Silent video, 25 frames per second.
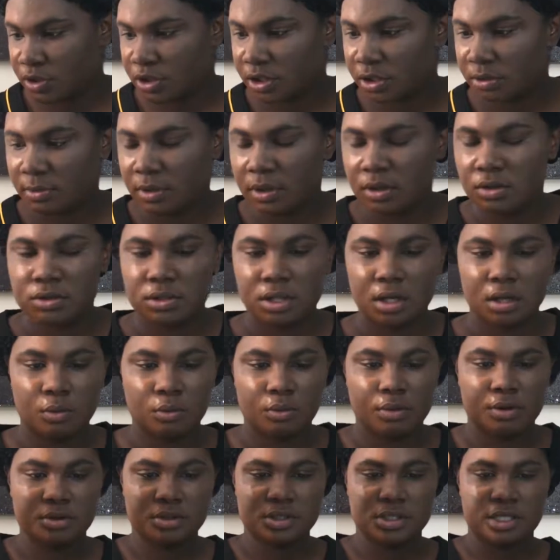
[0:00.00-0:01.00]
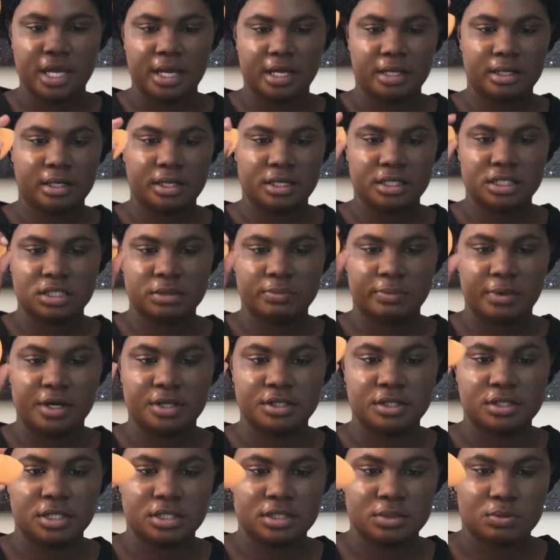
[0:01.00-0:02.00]
just gonna be using a Real Techniques
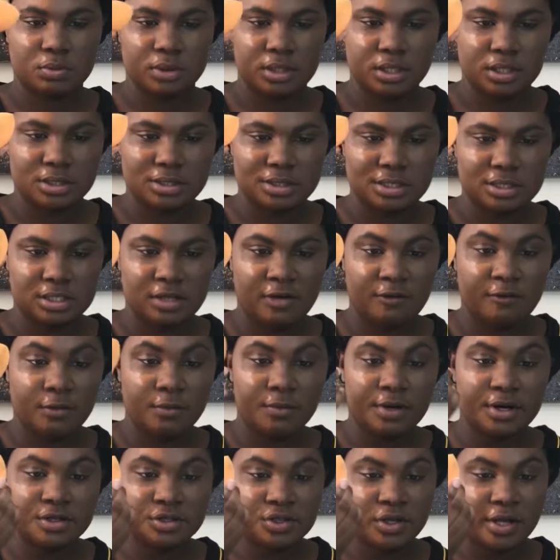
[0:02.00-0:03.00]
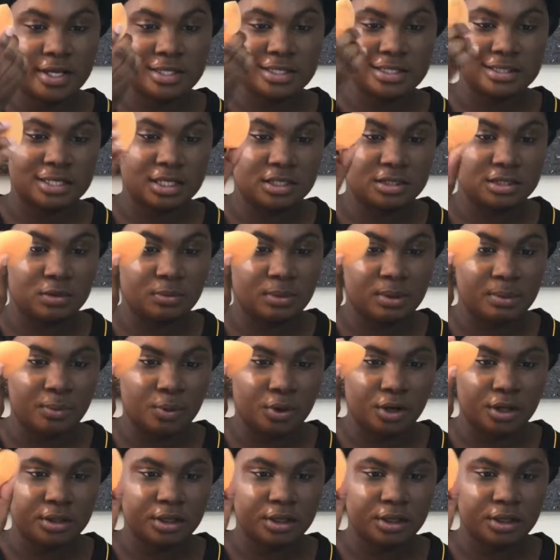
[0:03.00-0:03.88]
sponge. This one is a different one. As you guys can tell, it's a little bit more